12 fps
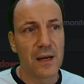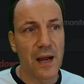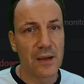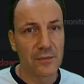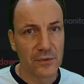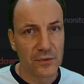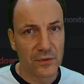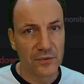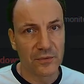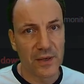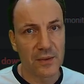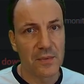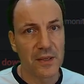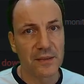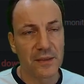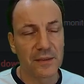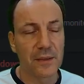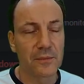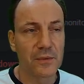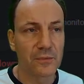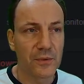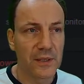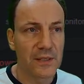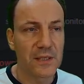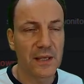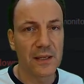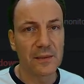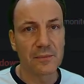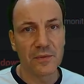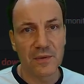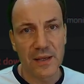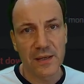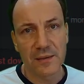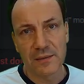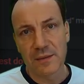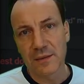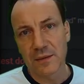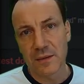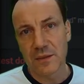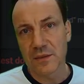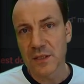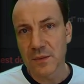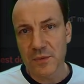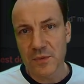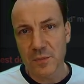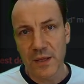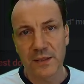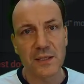I would not recommend that. I would really say take the cheapest plan.